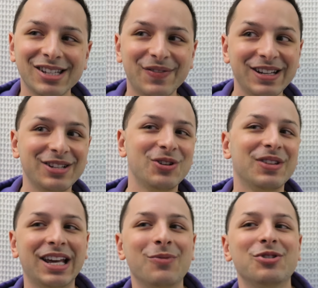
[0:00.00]
it's funny, they
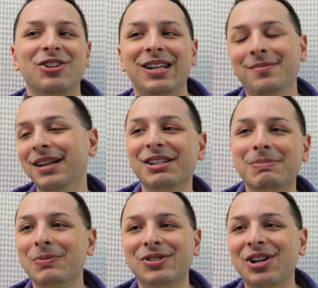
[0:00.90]
turned the cameras on him, my
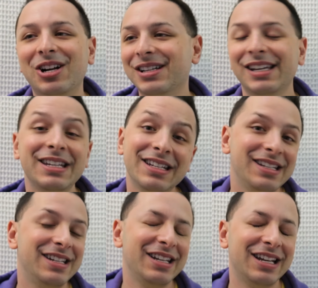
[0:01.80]
husband was talking. He
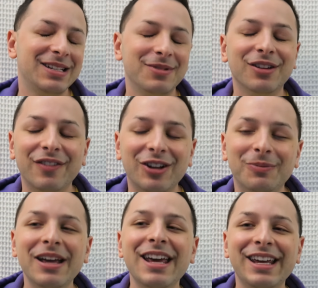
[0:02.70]
didn't, didn't end up in the
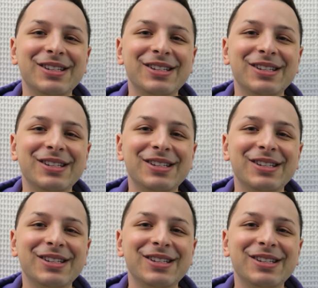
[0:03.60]
film.